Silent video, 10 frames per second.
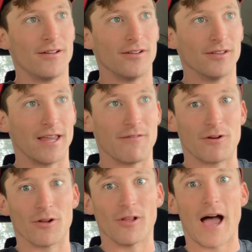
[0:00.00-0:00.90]
live
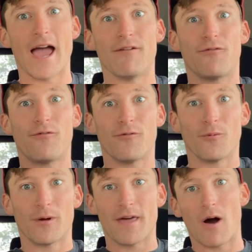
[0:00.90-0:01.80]
your life
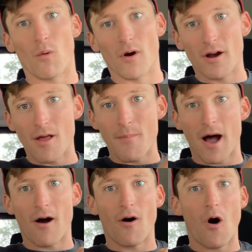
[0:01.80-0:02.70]
without worrying about